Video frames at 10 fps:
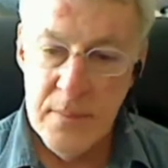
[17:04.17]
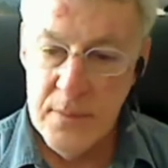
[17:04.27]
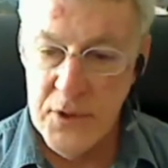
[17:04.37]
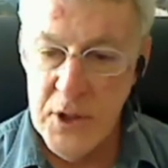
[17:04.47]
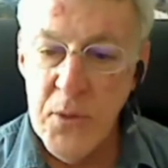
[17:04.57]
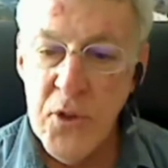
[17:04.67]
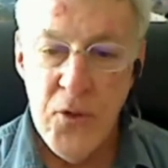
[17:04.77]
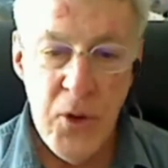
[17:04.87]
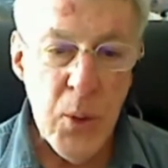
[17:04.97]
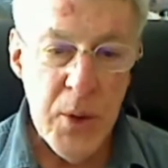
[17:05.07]
seems
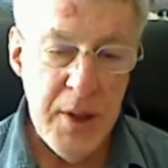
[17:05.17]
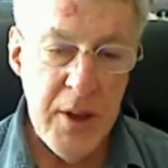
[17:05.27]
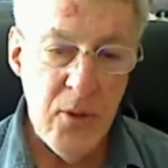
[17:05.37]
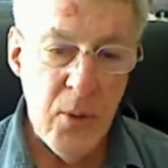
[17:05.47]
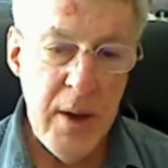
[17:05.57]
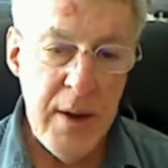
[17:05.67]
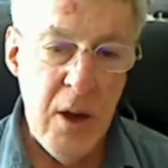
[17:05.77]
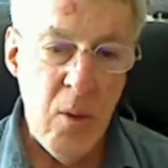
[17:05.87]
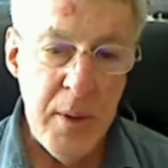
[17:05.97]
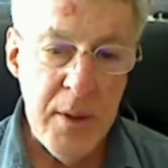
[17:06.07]
fewer things right
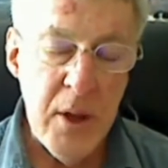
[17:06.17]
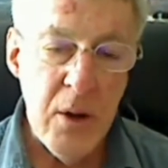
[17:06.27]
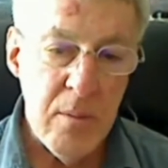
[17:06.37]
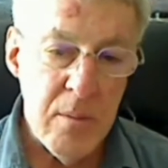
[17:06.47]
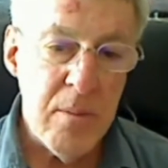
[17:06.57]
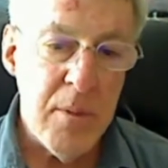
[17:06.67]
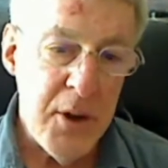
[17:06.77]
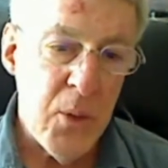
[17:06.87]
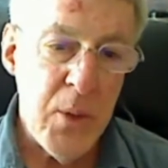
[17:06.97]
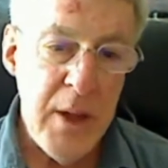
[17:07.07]
now, but they're,
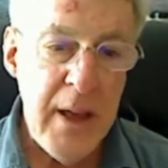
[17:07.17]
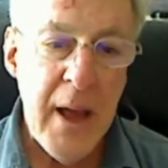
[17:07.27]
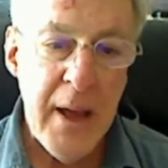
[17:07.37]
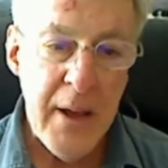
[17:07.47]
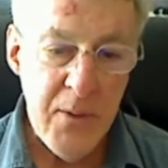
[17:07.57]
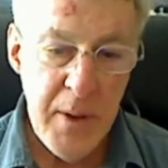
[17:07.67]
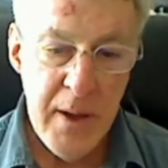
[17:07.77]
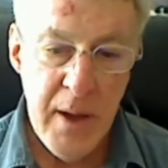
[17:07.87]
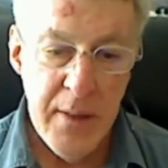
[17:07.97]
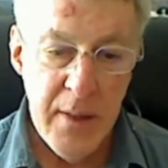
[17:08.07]
really ASP,
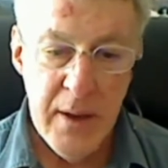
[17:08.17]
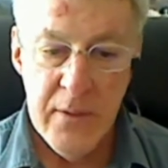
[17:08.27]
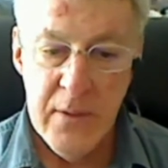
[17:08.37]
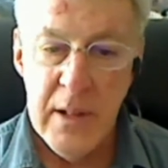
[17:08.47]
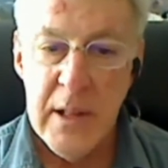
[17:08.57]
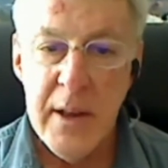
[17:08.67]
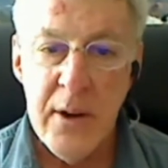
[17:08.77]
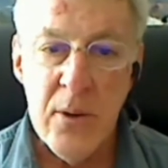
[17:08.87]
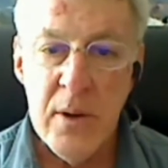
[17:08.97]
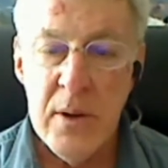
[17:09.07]
I think, is the
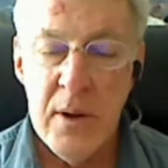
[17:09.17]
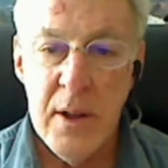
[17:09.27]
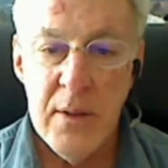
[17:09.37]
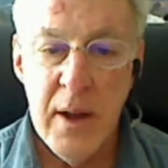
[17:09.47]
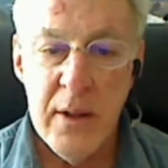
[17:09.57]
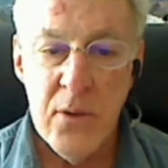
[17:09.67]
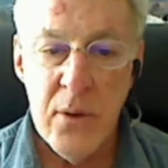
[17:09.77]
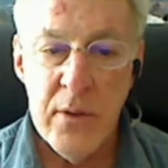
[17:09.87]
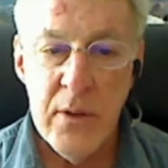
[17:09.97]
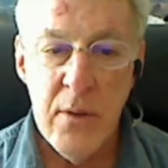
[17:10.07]
leader in that
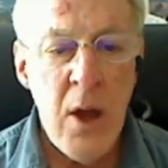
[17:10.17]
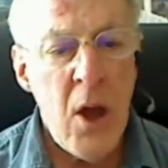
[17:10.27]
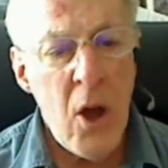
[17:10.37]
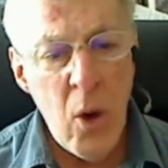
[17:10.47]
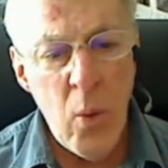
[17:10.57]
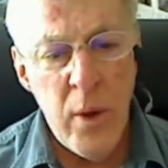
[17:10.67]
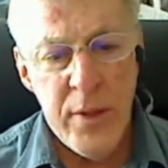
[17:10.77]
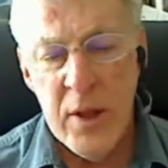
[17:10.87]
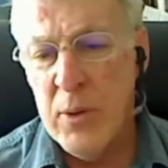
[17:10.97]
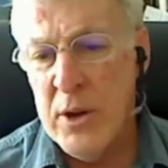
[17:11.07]
sort of stuff. Oh, one
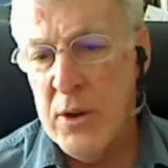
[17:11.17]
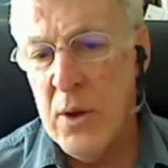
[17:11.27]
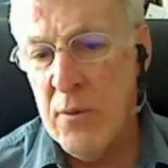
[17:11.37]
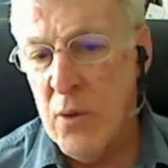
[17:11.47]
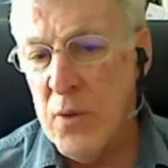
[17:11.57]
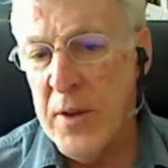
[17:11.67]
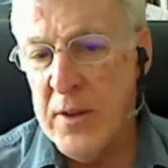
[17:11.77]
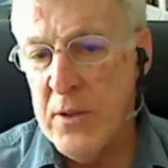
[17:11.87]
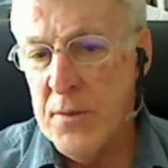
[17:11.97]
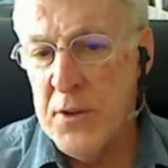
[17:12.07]
thing we do have, well,
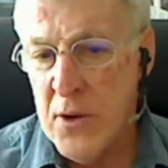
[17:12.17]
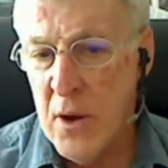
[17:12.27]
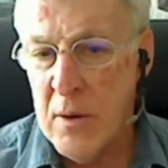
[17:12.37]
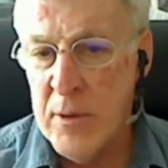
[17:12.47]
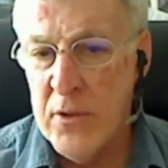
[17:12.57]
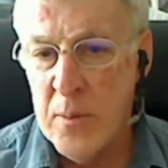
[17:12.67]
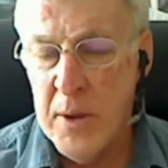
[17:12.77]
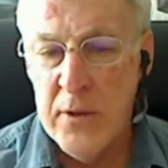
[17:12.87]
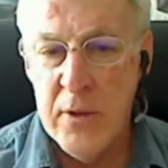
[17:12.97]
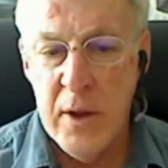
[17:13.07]
Faces of Astronomy should
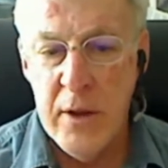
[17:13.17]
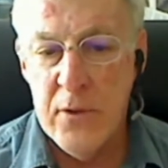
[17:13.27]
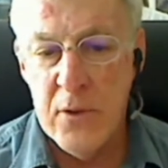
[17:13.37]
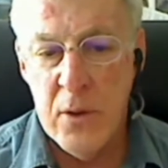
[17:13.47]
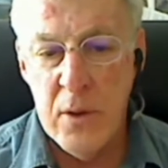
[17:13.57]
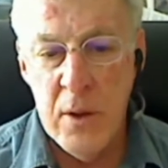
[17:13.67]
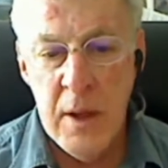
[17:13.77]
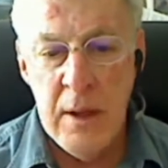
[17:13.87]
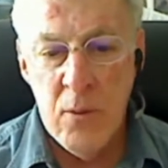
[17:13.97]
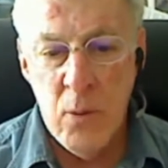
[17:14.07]
be educational.
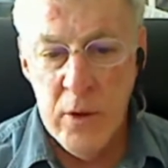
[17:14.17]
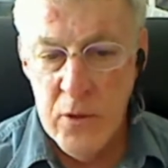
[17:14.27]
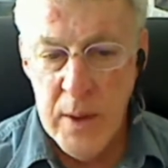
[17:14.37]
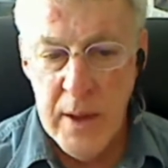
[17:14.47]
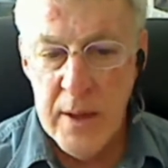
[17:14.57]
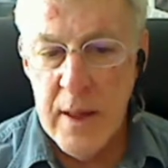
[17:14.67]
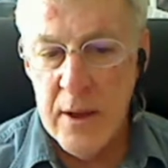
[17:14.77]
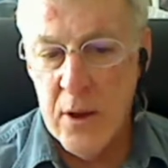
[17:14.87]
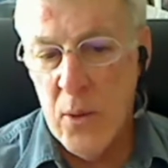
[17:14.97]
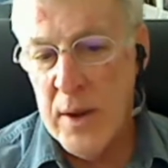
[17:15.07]
Once we get
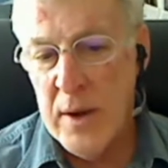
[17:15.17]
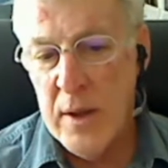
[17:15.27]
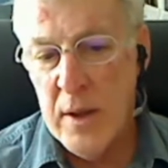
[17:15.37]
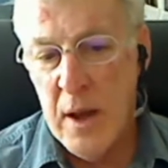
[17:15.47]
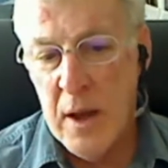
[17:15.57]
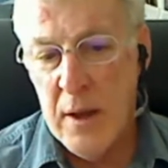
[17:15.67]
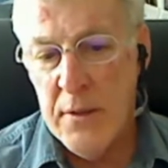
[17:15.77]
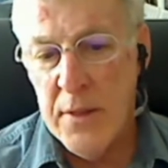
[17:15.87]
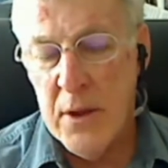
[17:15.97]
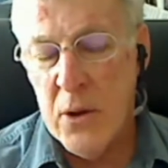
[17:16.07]
that going,
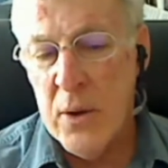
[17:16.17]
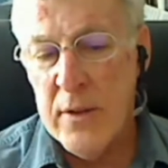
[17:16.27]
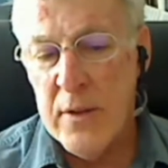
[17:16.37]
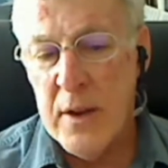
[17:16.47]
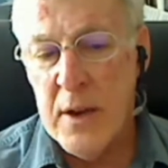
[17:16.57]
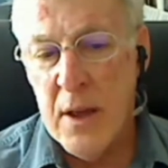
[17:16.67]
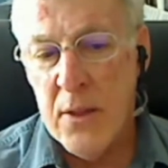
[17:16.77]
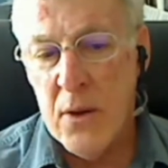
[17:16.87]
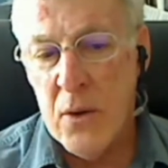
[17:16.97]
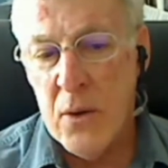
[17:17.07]
there is
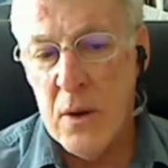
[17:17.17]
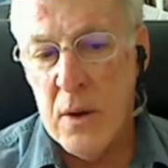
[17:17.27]
another